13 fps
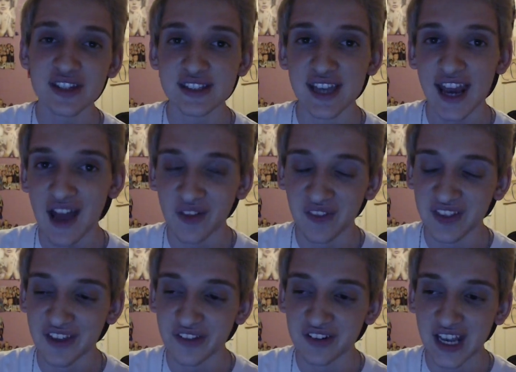this
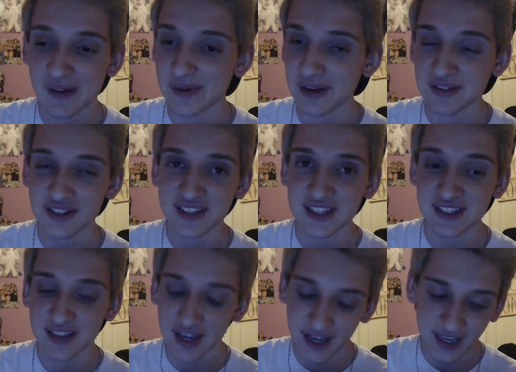talent the other night when I was on
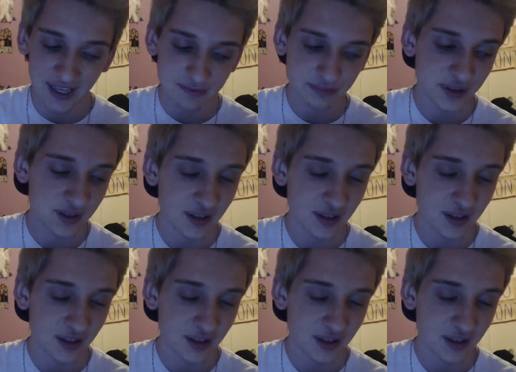Skype.